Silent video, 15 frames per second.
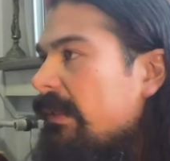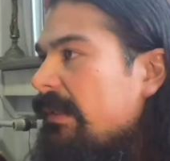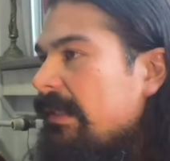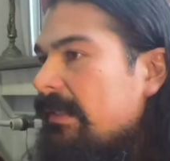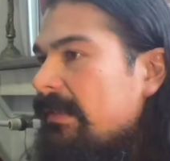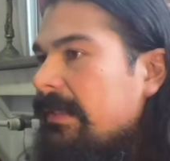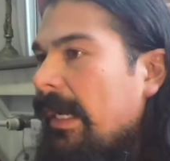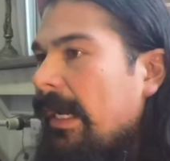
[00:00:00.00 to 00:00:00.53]
with
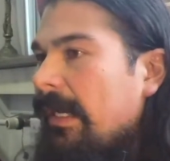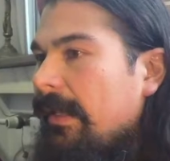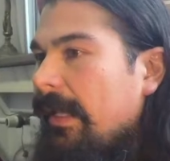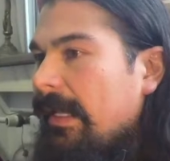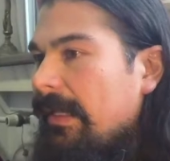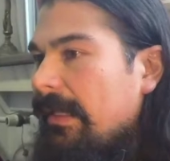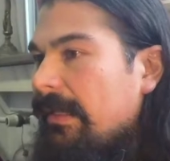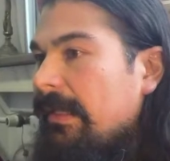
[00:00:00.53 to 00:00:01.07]
this guy,
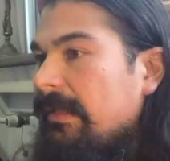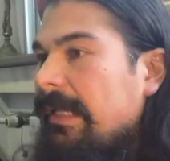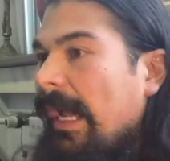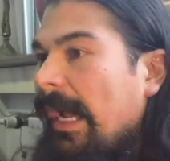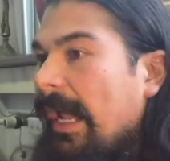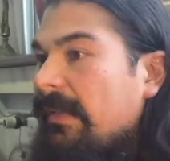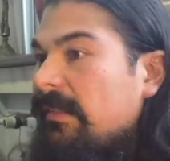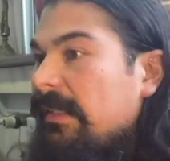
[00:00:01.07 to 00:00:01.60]
like, and the
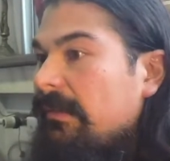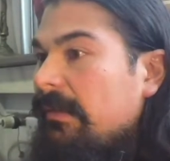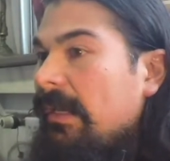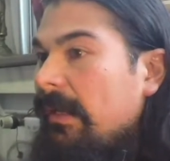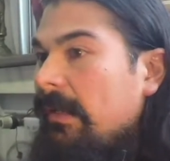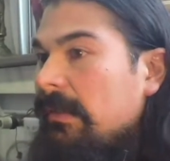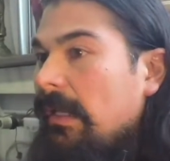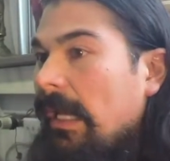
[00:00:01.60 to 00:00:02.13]
guy actually
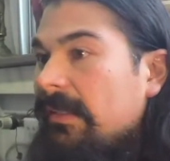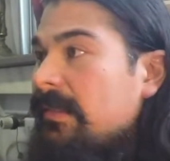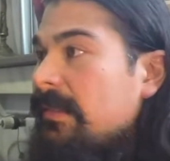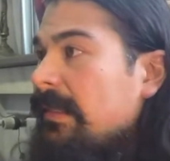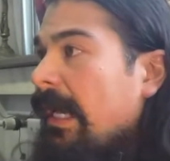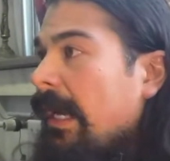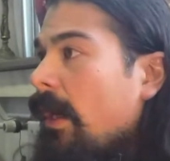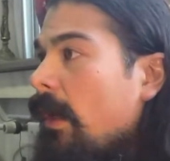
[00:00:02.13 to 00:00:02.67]
got
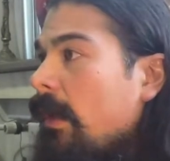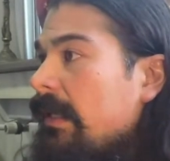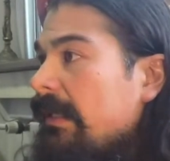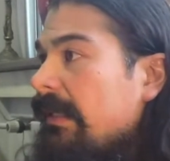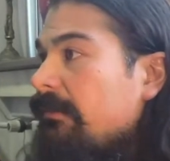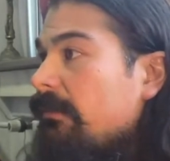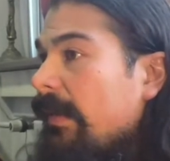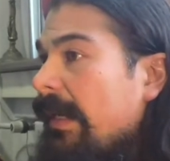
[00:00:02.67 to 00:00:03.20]
scared and
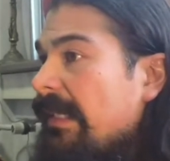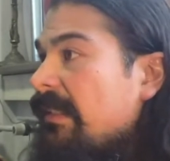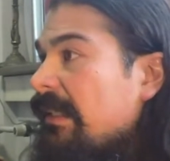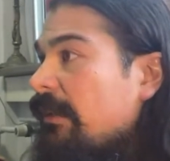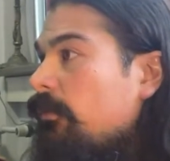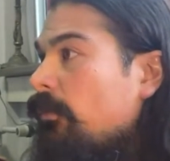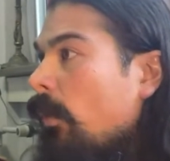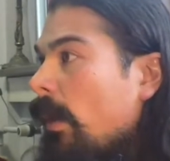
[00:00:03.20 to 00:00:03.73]
he raised
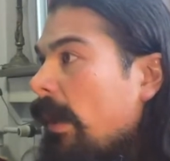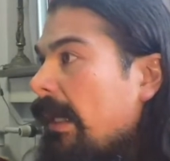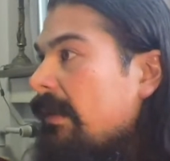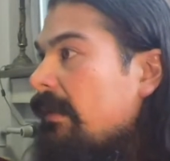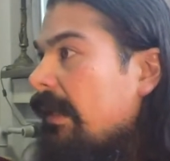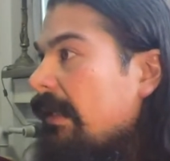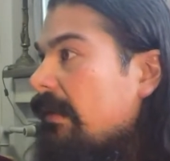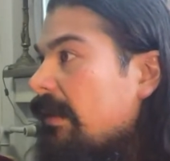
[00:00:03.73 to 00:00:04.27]
his
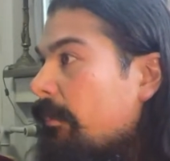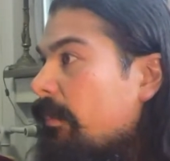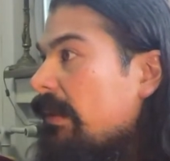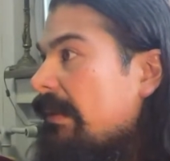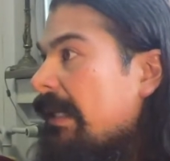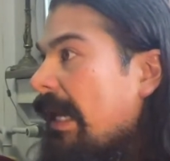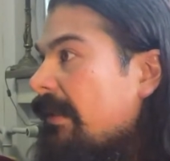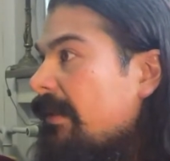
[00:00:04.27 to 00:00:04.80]
voice like to
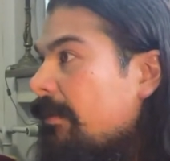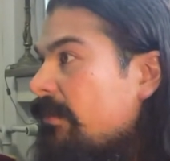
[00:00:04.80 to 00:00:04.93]
protect